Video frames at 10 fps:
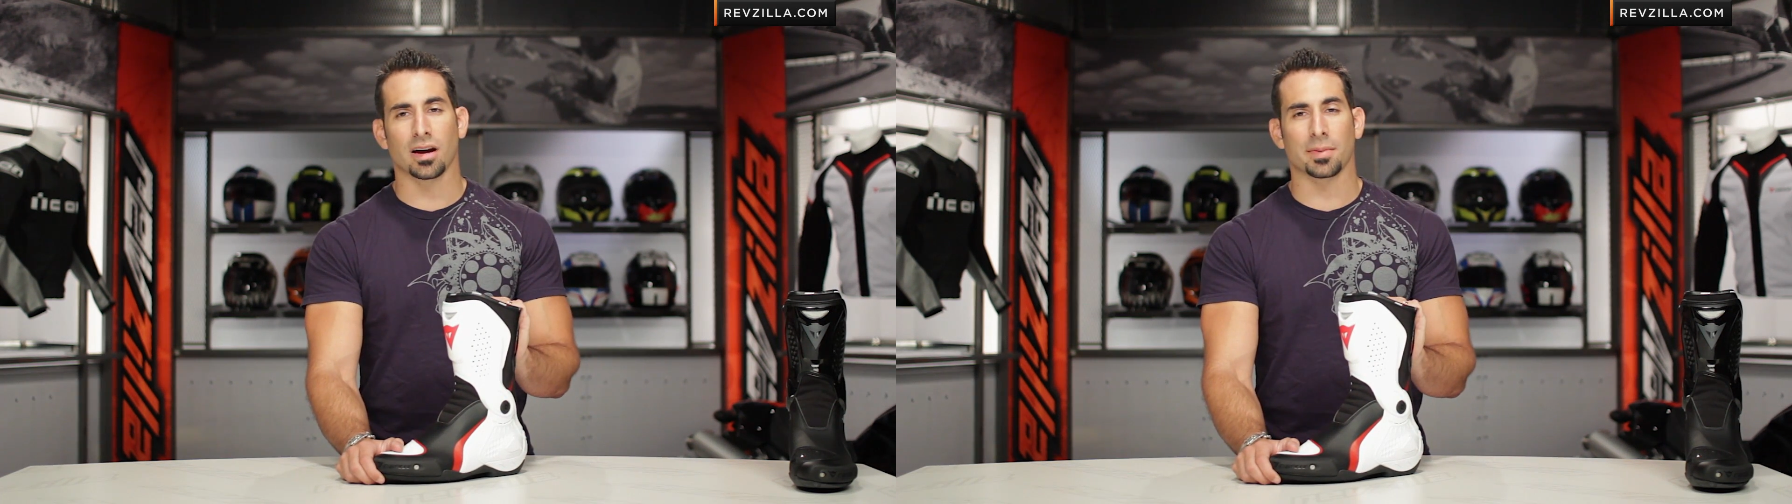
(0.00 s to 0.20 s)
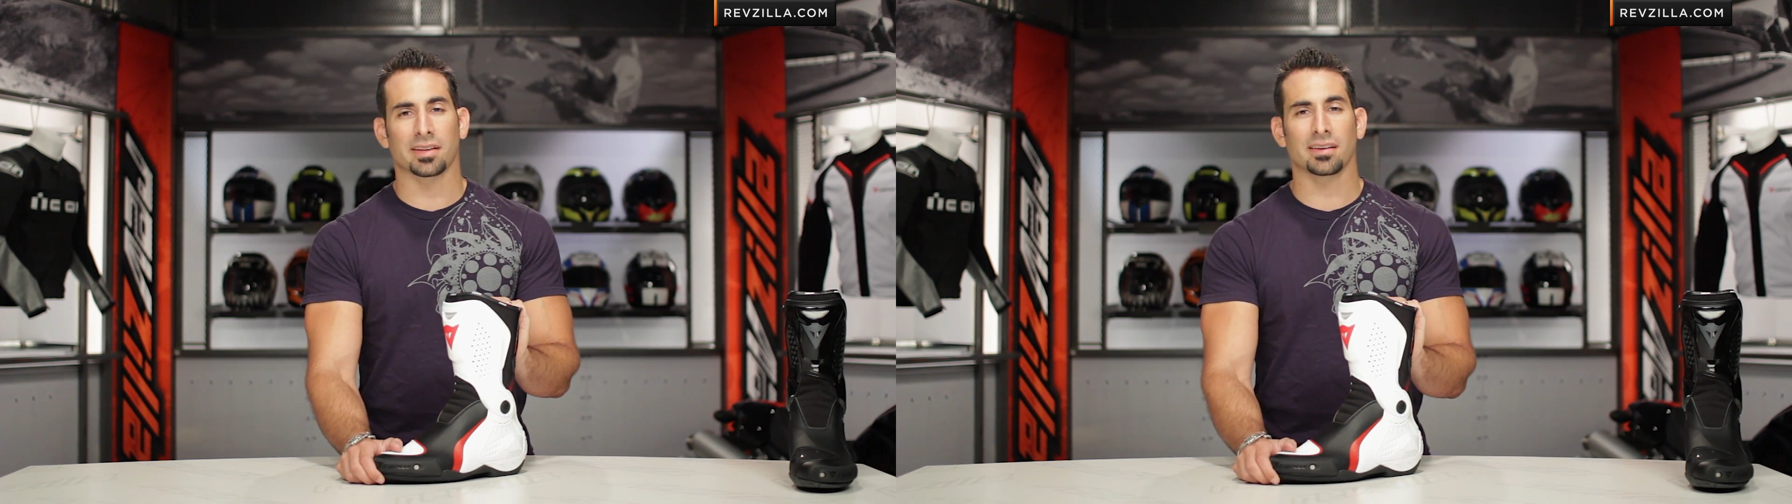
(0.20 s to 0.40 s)

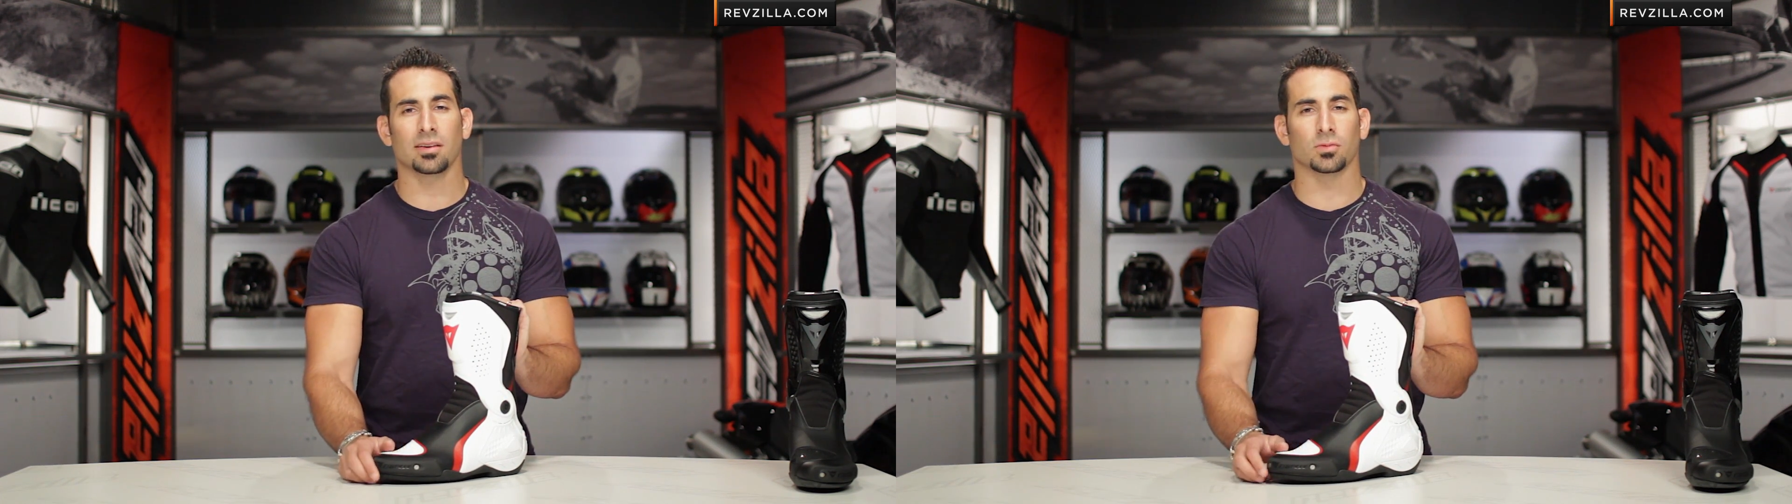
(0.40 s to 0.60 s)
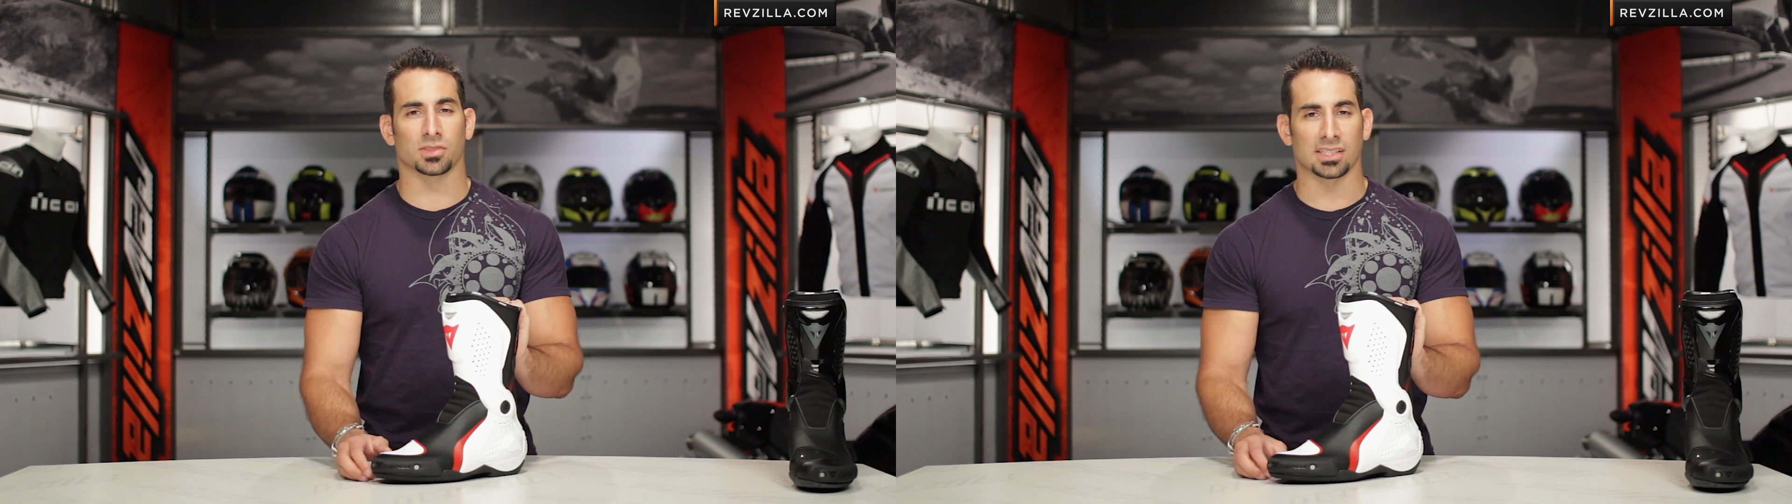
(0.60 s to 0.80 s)
I'm Anthony.
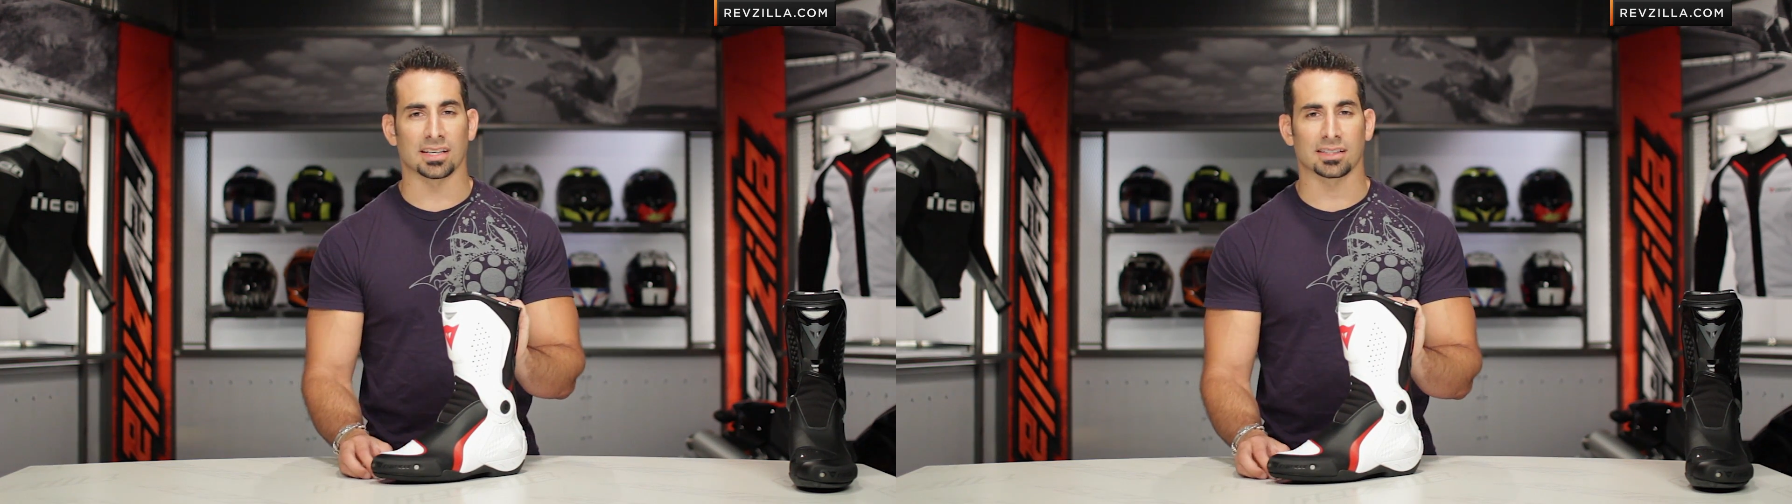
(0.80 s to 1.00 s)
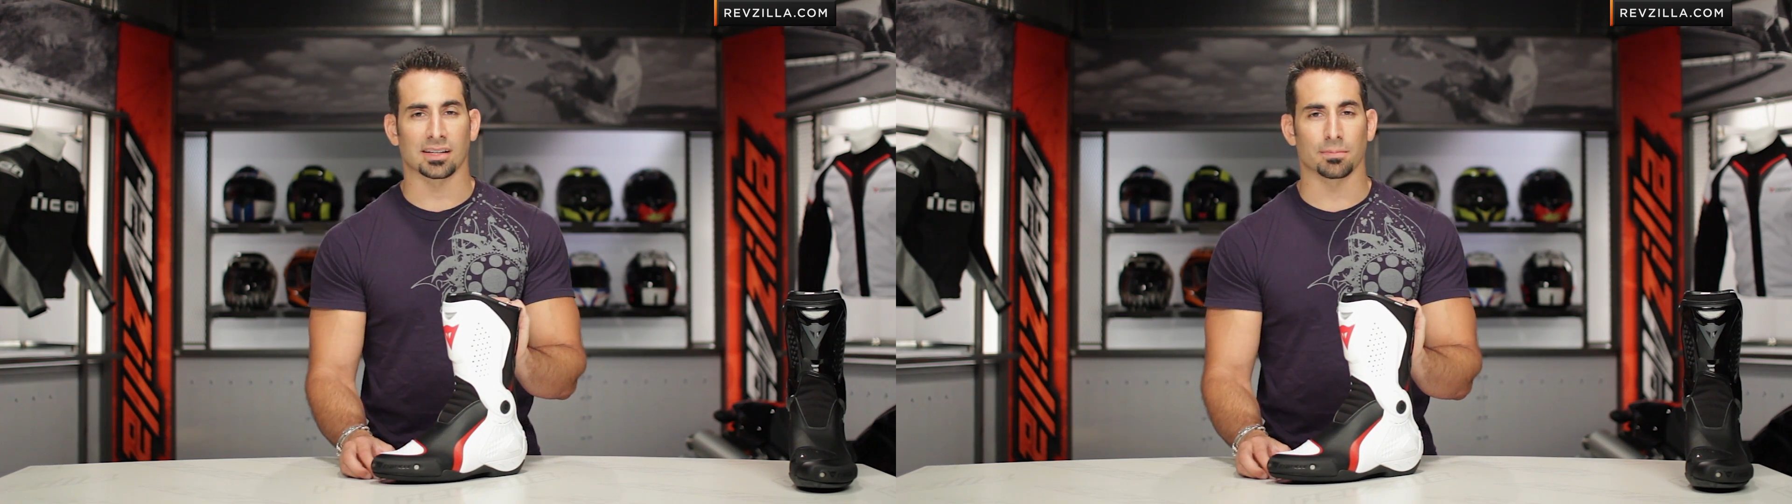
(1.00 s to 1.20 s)
We'll see you
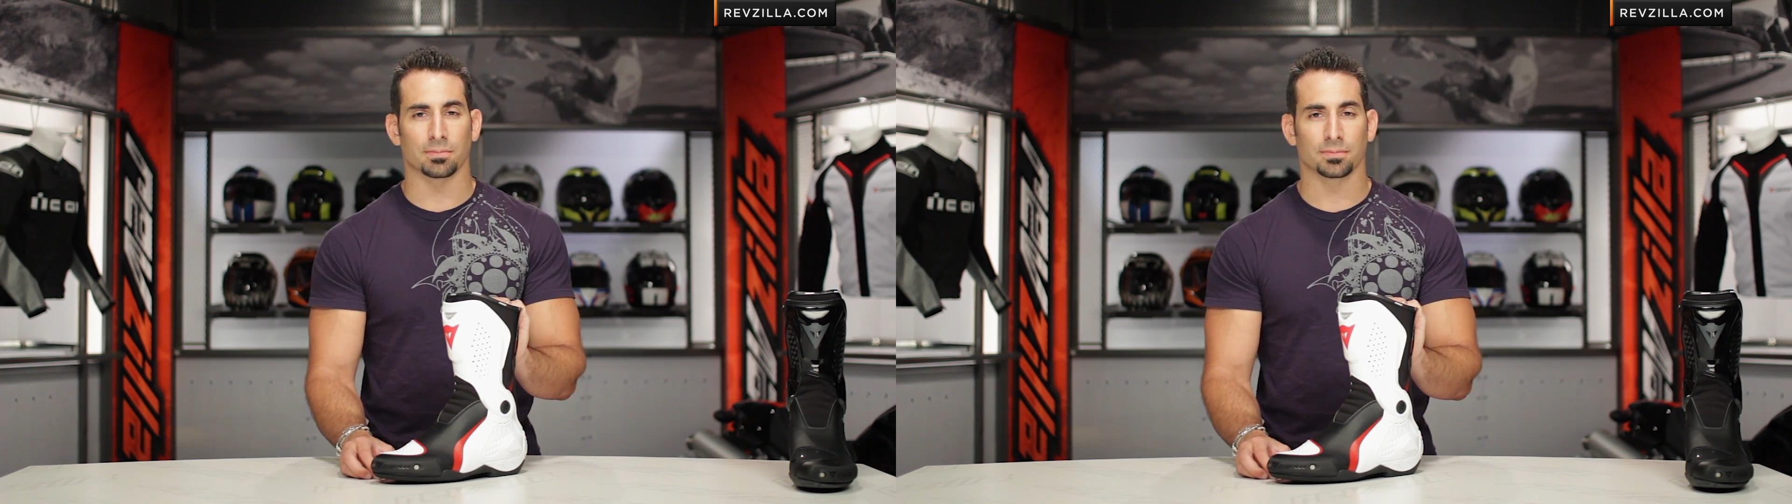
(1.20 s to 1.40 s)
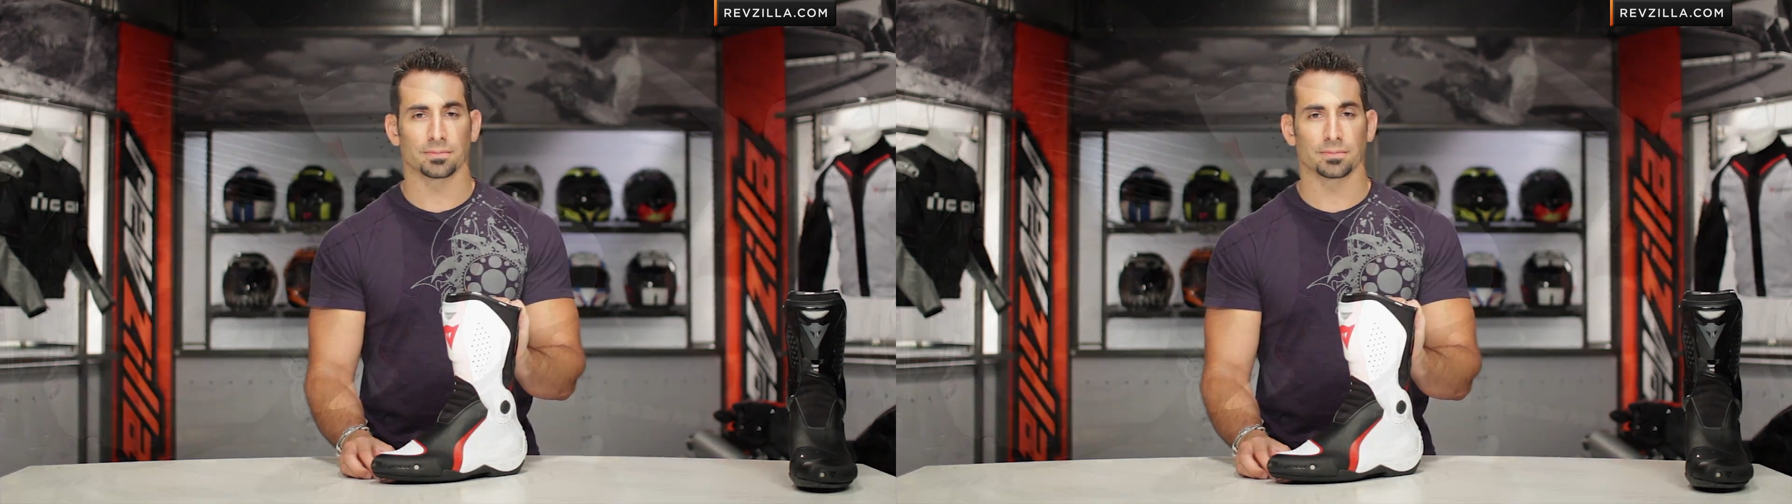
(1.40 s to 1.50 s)
next time.